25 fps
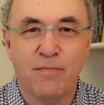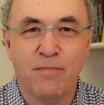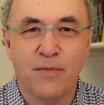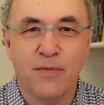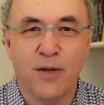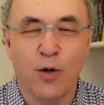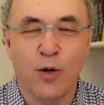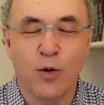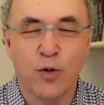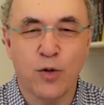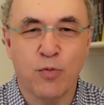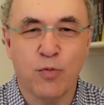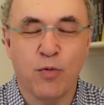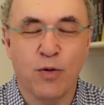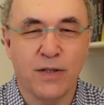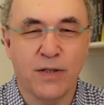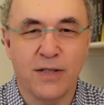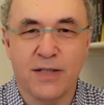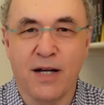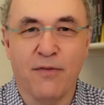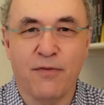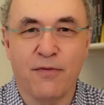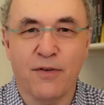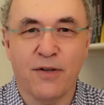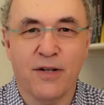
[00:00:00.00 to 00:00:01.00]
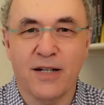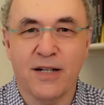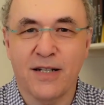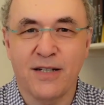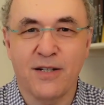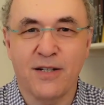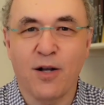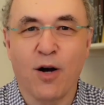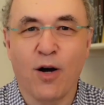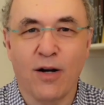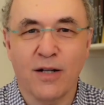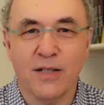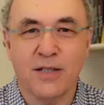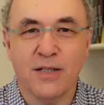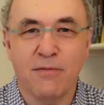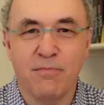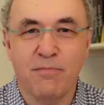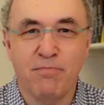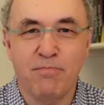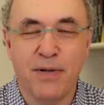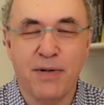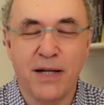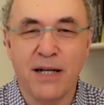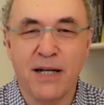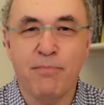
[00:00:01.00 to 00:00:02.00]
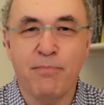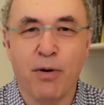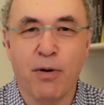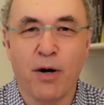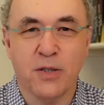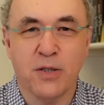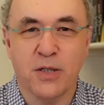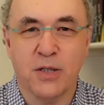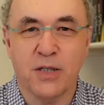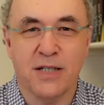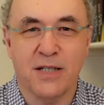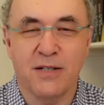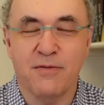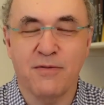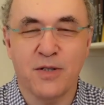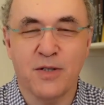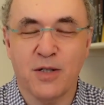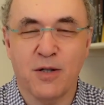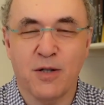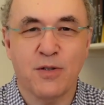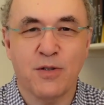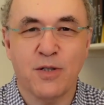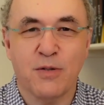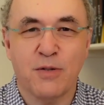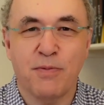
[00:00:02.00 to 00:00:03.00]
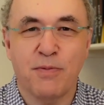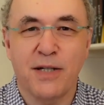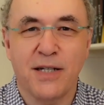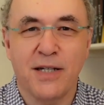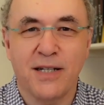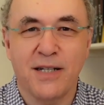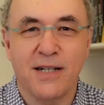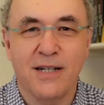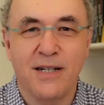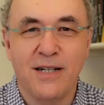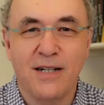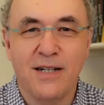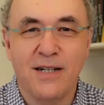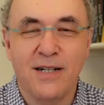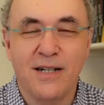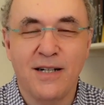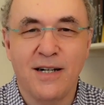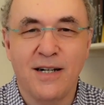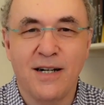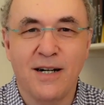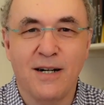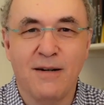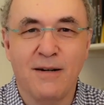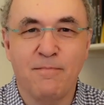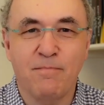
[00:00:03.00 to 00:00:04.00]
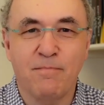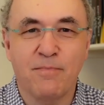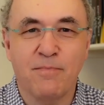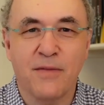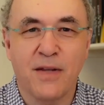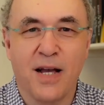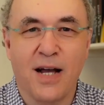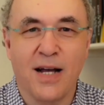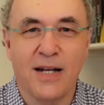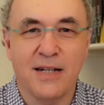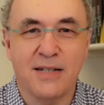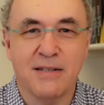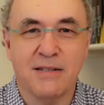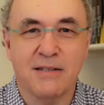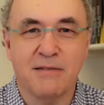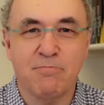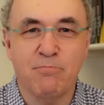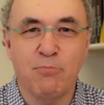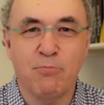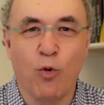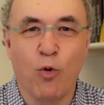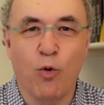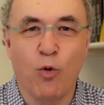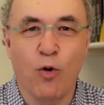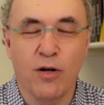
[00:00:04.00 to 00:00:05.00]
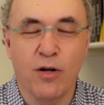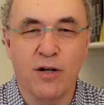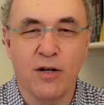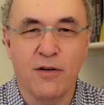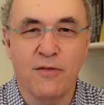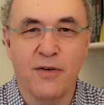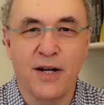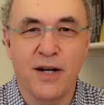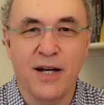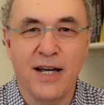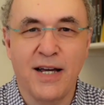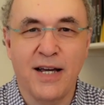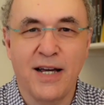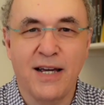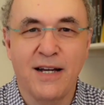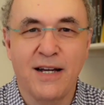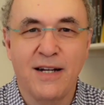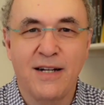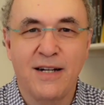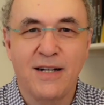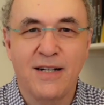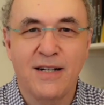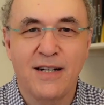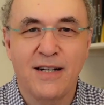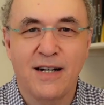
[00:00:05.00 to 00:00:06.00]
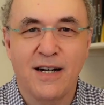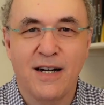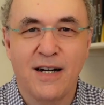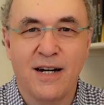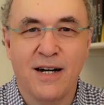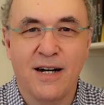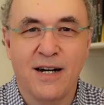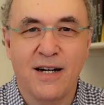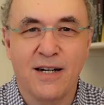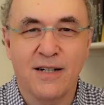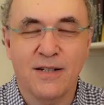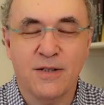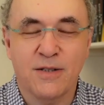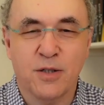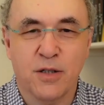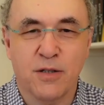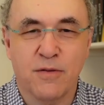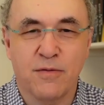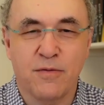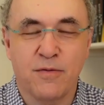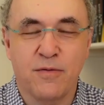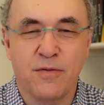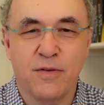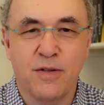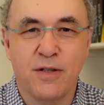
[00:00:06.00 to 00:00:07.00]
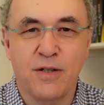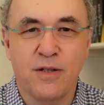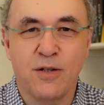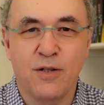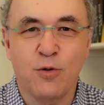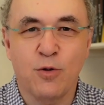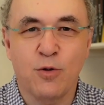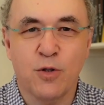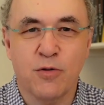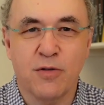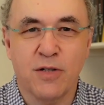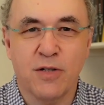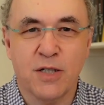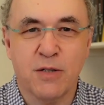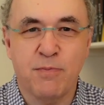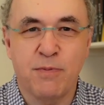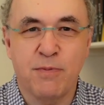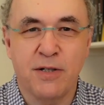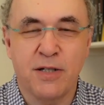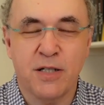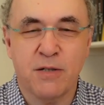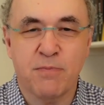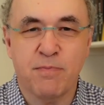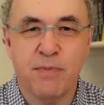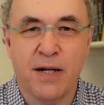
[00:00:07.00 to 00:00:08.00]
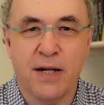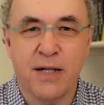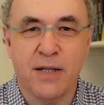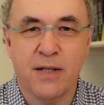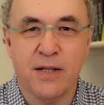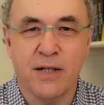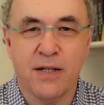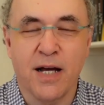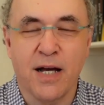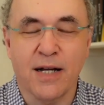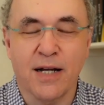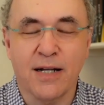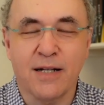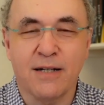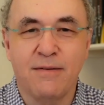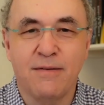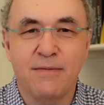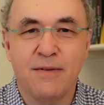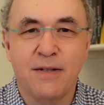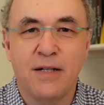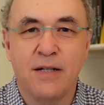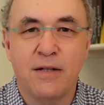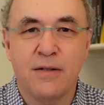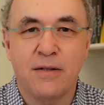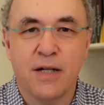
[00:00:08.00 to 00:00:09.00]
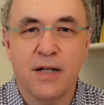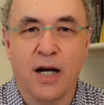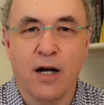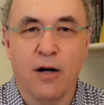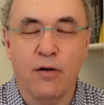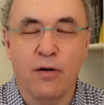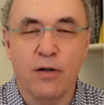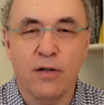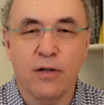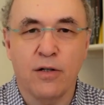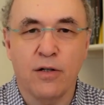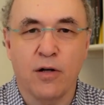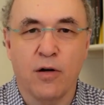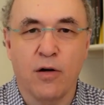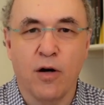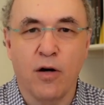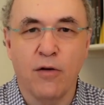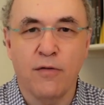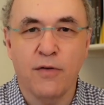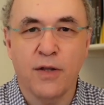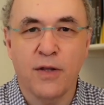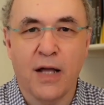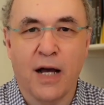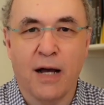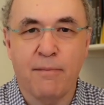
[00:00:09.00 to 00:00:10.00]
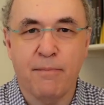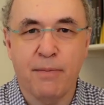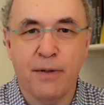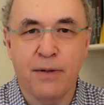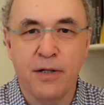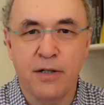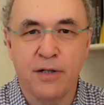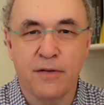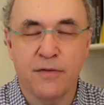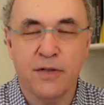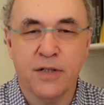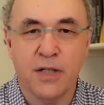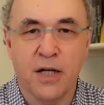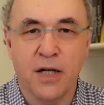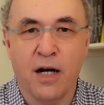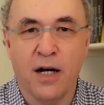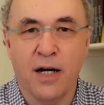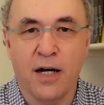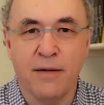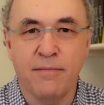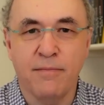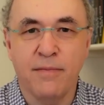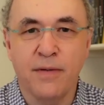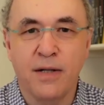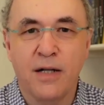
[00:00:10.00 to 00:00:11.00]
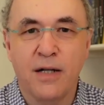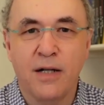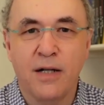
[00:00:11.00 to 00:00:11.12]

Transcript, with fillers: those were definitely not big positives, so to speak, um, and more of a uh, sort of user experience pain in the neck. Now, you know, over that period of time,